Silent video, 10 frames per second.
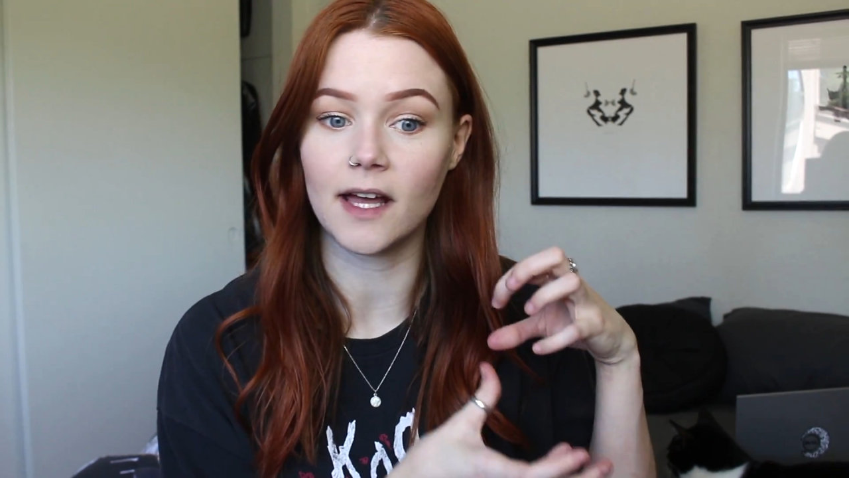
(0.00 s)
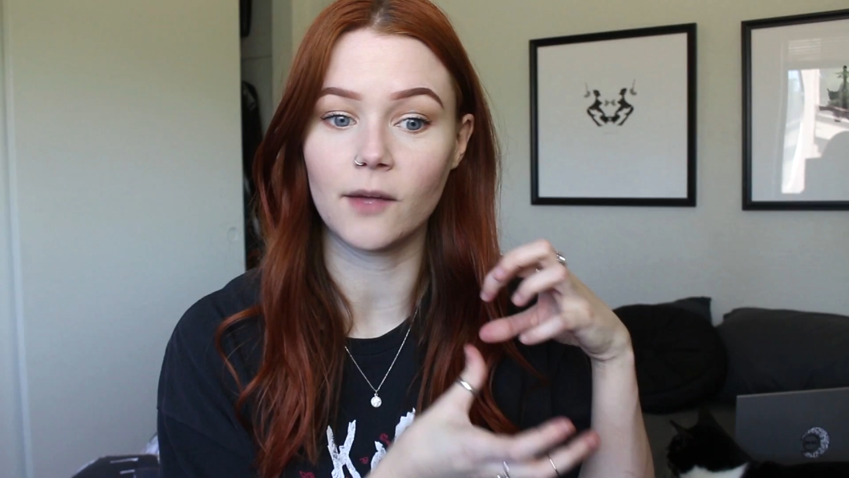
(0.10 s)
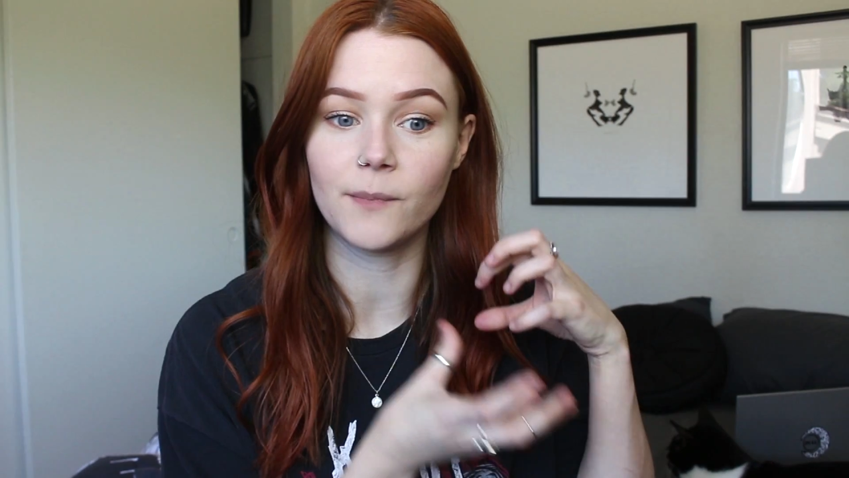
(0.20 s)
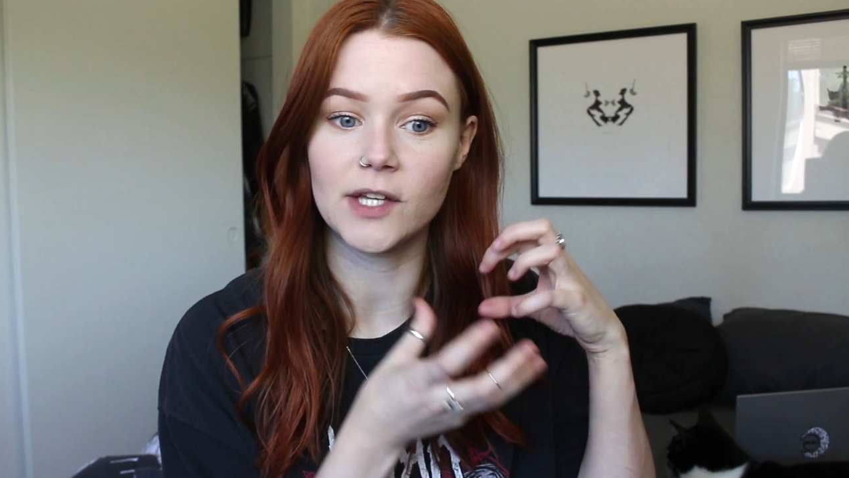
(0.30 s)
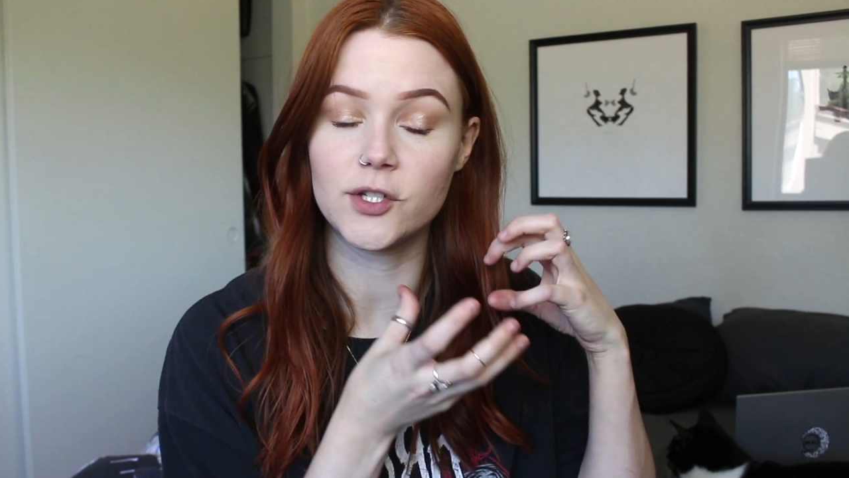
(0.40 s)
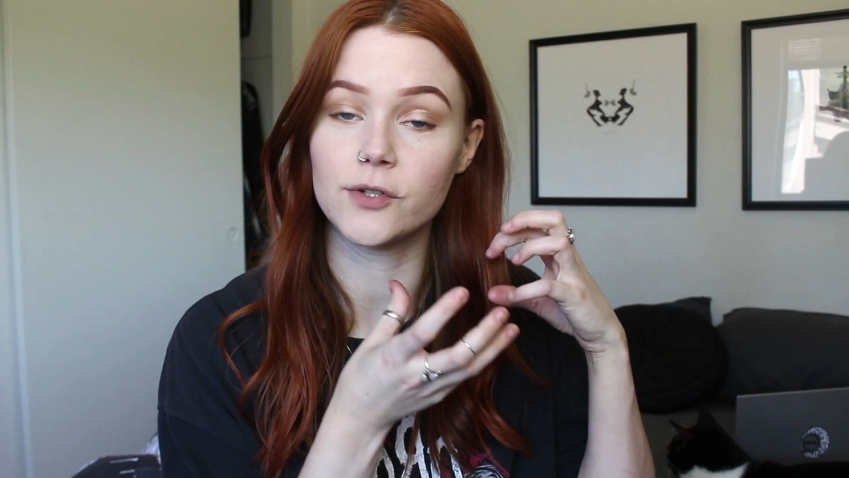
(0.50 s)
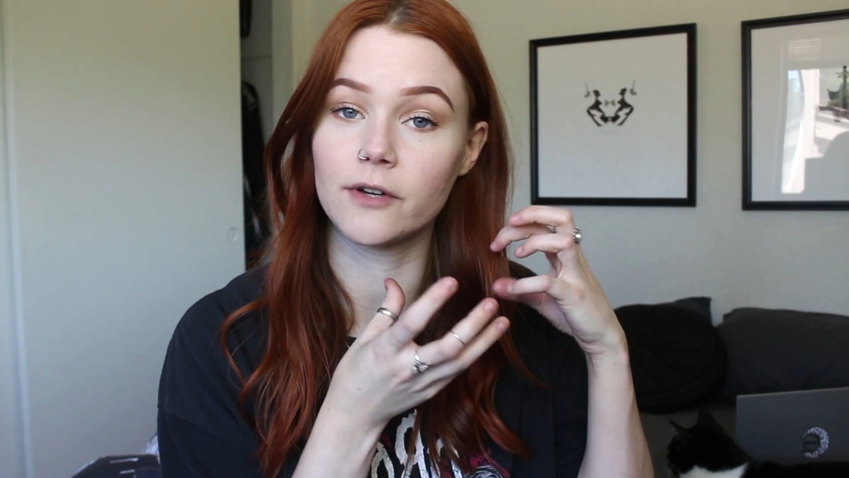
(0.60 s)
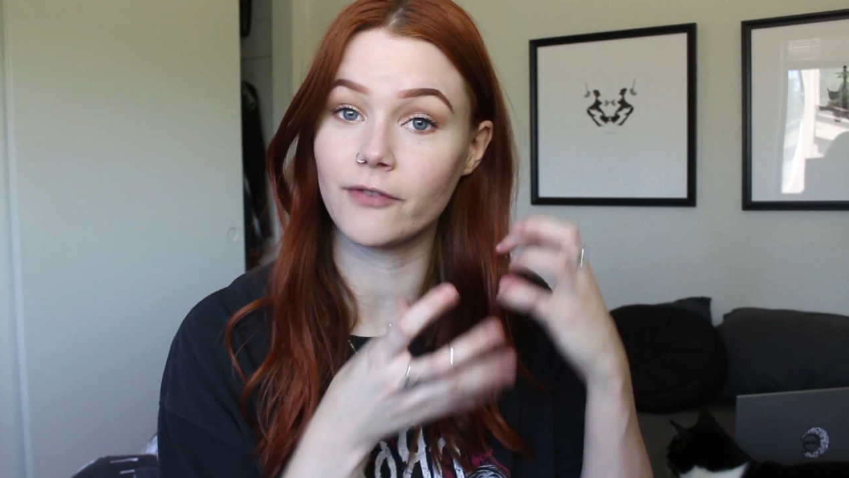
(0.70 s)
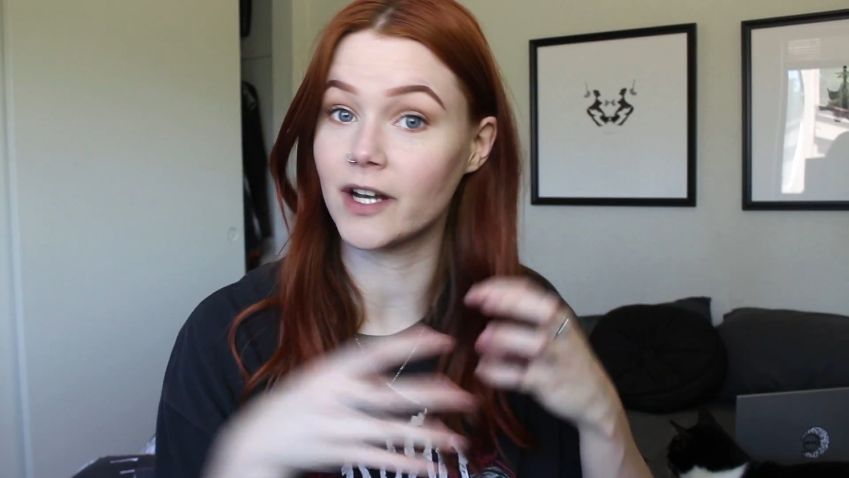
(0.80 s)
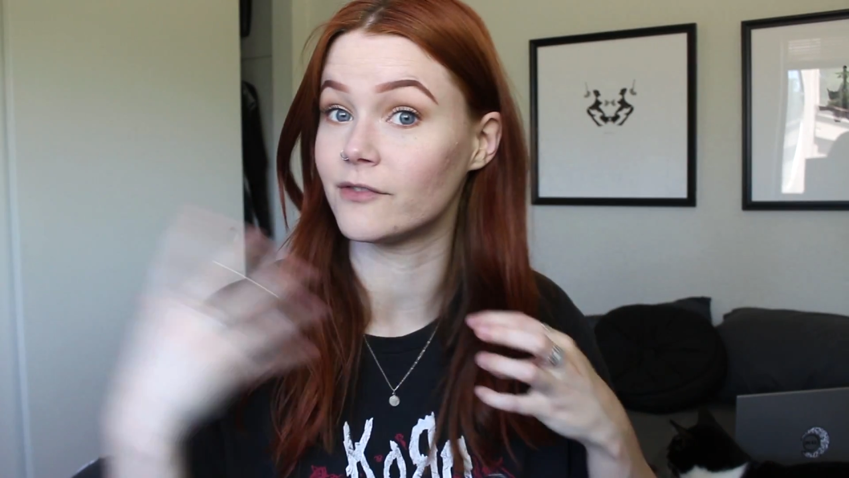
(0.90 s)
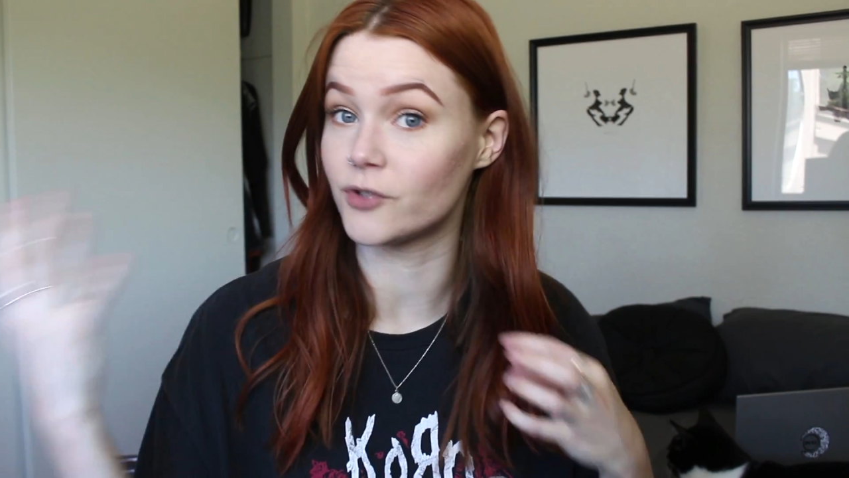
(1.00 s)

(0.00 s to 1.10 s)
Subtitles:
that made you afraid of